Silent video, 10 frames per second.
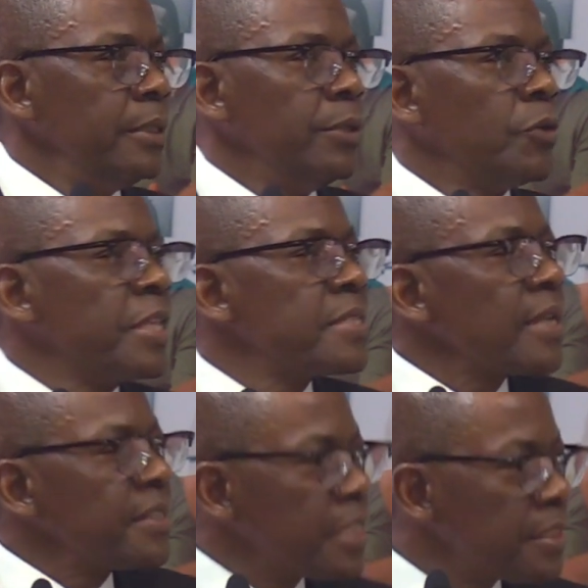The
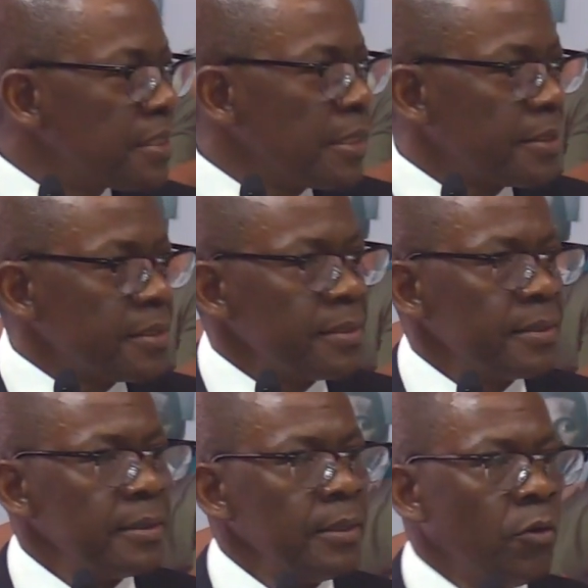
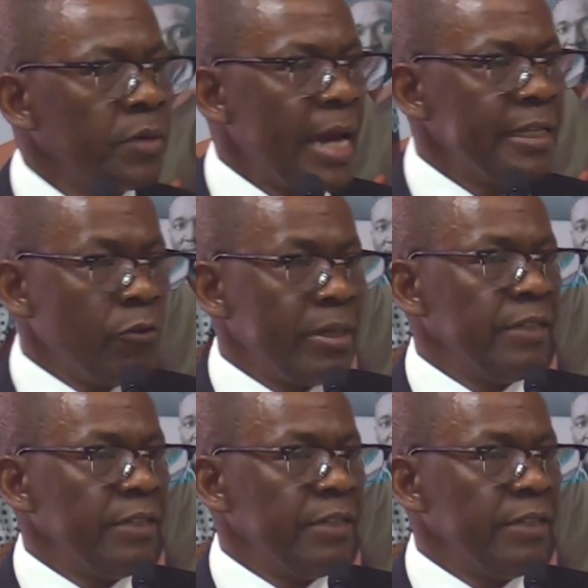statistics on annual